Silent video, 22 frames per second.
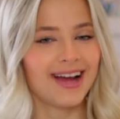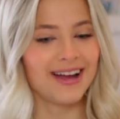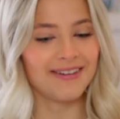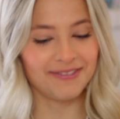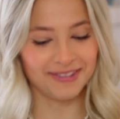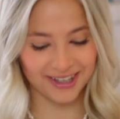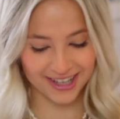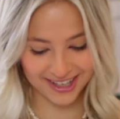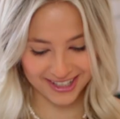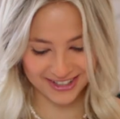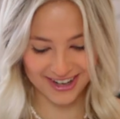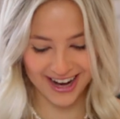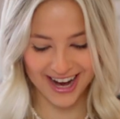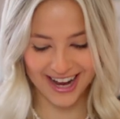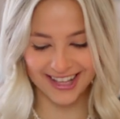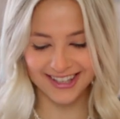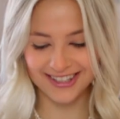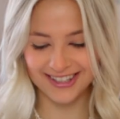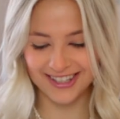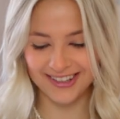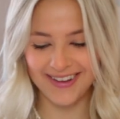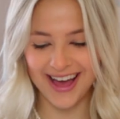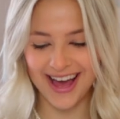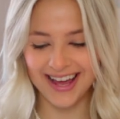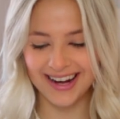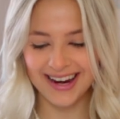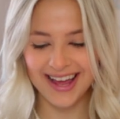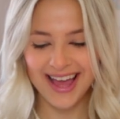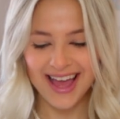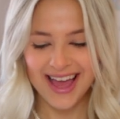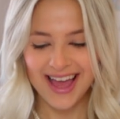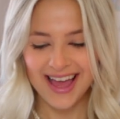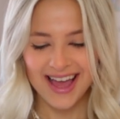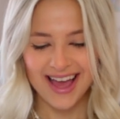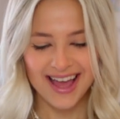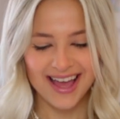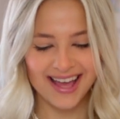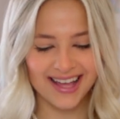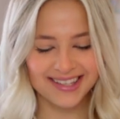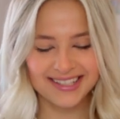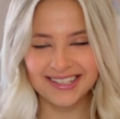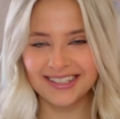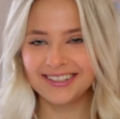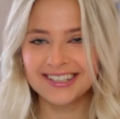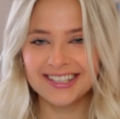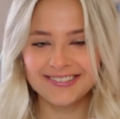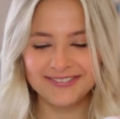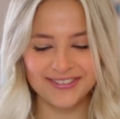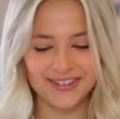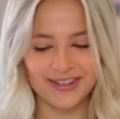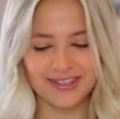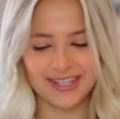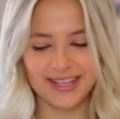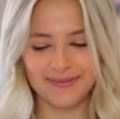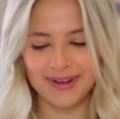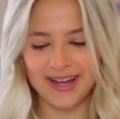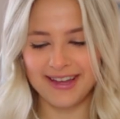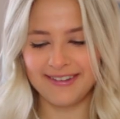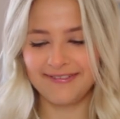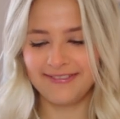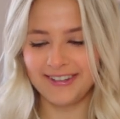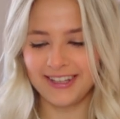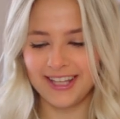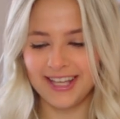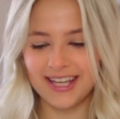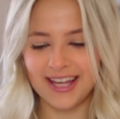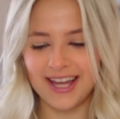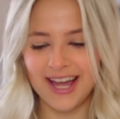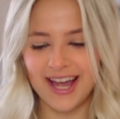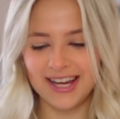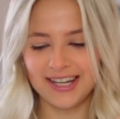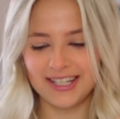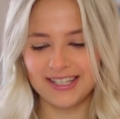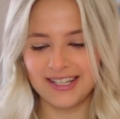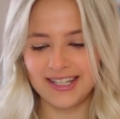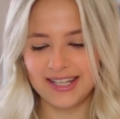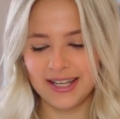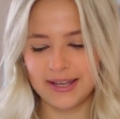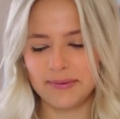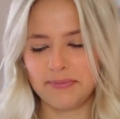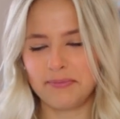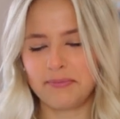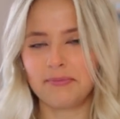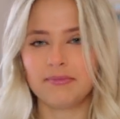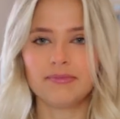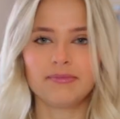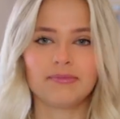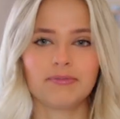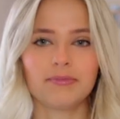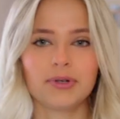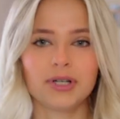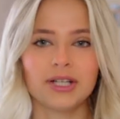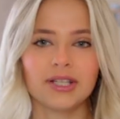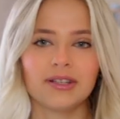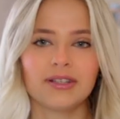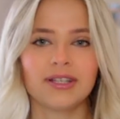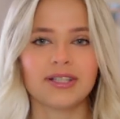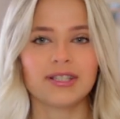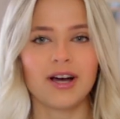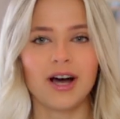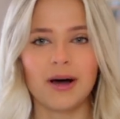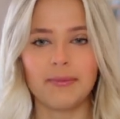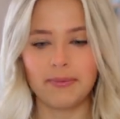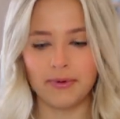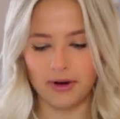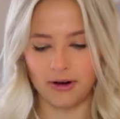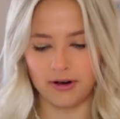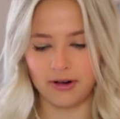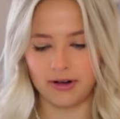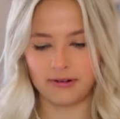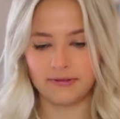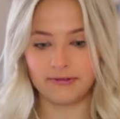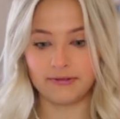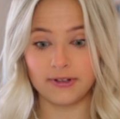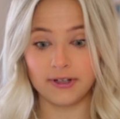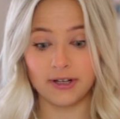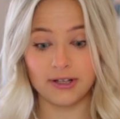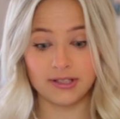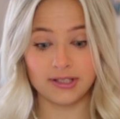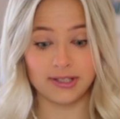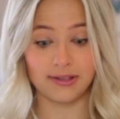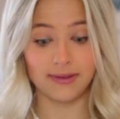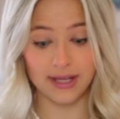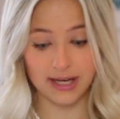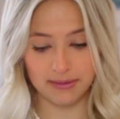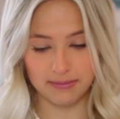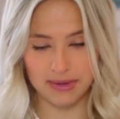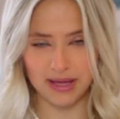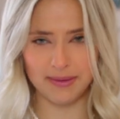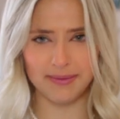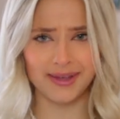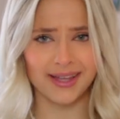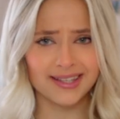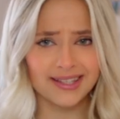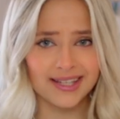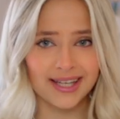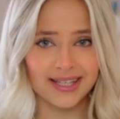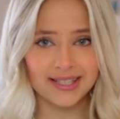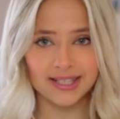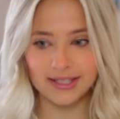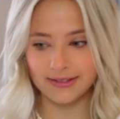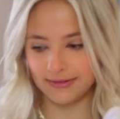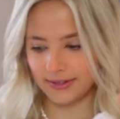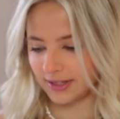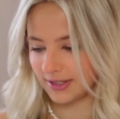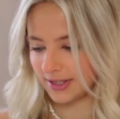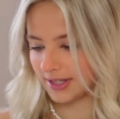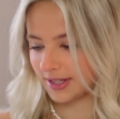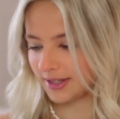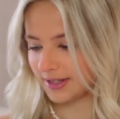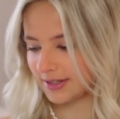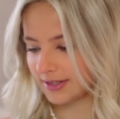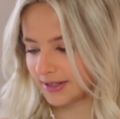I wanna try it so bad. It's a little confusing, but I feel like I just need to like put the top on first and then maybe it's less confusing.